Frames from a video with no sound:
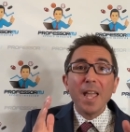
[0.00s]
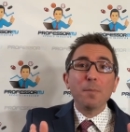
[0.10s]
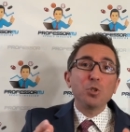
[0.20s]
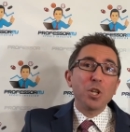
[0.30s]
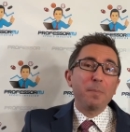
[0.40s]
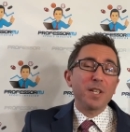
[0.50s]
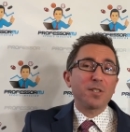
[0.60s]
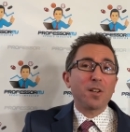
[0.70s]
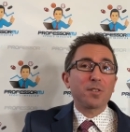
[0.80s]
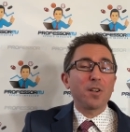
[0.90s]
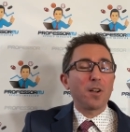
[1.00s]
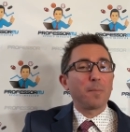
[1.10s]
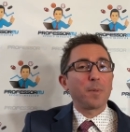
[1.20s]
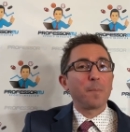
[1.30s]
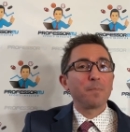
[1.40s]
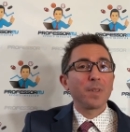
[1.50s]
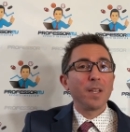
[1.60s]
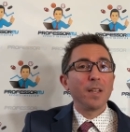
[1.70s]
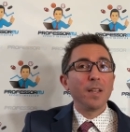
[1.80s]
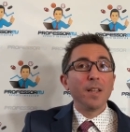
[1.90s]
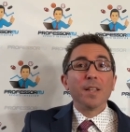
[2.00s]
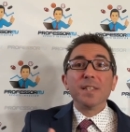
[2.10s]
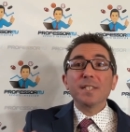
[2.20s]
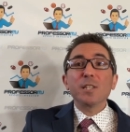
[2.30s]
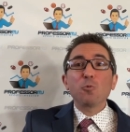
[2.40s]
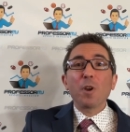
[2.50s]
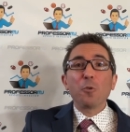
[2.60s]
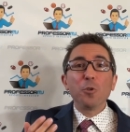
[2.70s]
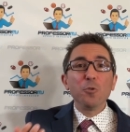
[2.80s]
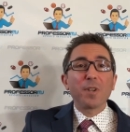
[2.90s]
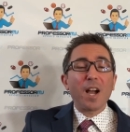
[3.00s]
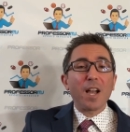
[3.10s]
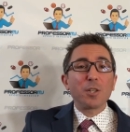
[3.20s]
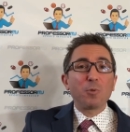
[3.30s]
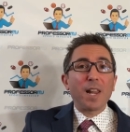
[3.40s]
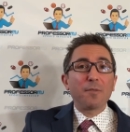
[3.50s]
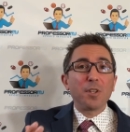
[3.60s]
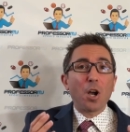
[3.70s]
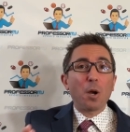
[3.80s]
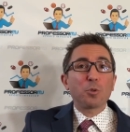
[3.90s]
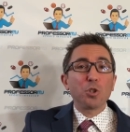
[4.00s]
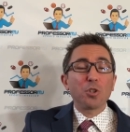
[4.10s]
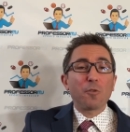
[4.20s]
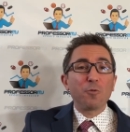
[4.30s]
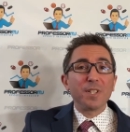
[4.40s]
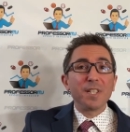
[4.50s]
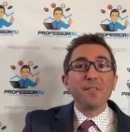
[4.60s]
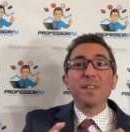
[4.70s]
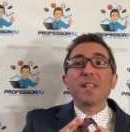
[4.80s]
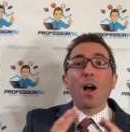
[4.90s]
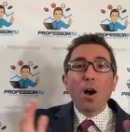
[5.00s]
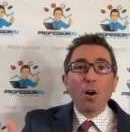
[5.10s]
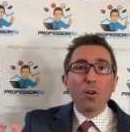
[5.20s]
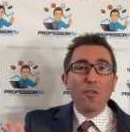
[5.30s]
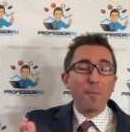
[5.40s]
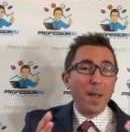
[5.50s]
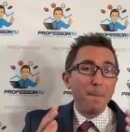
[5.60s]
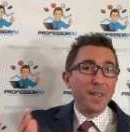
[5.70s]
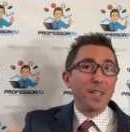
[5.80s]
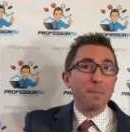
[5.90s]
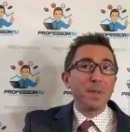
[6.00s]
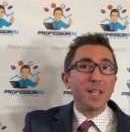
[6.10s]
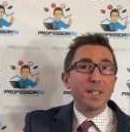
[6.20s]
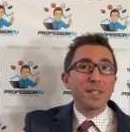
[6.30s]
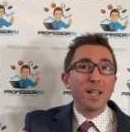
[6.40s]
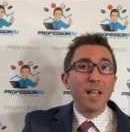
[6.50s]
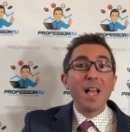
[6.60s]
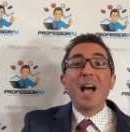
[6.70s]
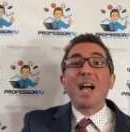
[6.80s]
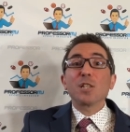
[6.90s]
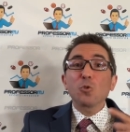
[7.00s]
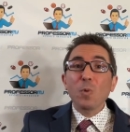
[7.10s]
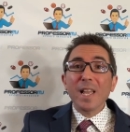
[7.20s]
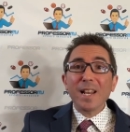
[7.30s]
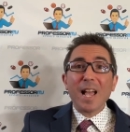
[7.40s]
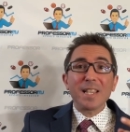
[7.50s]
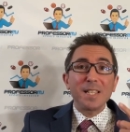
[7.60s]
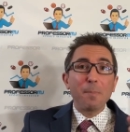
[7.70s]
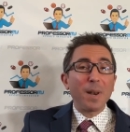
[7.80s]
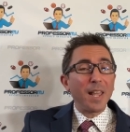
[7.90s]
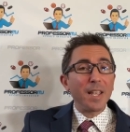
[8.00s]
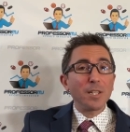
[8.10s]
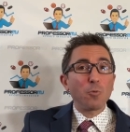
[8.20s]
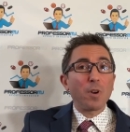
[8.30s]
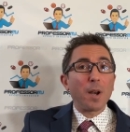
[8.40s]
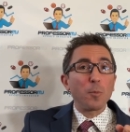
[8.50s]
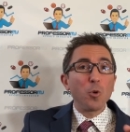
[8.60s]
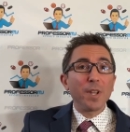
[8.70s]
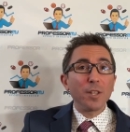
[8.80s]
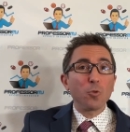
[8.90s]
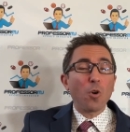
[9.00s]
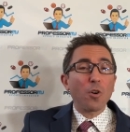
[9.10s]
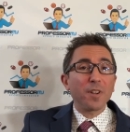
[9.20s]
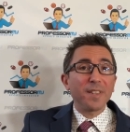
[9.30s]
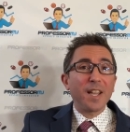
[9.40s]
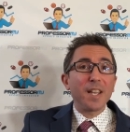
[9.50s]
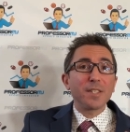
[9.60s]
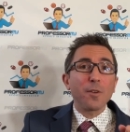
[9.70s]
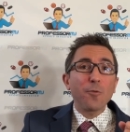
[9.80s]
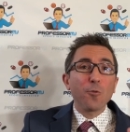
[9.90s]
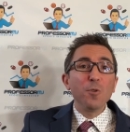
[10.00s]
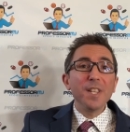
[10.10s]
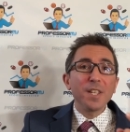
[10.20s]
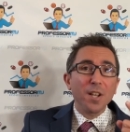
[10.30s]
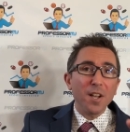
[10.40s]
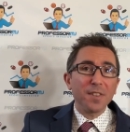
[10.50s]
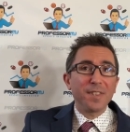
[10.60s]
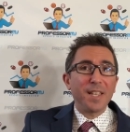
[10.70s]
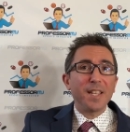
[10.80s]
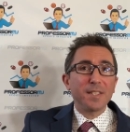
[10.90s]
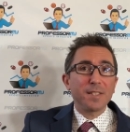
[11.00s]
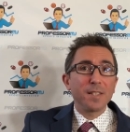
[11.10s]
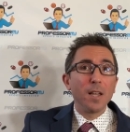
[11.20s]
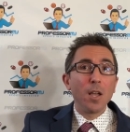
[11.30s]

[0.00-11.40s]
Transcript: mjpicks.com. This is where you guys will have the option of receiving all of my betting picks, as well as a place where I'm going to organize free contests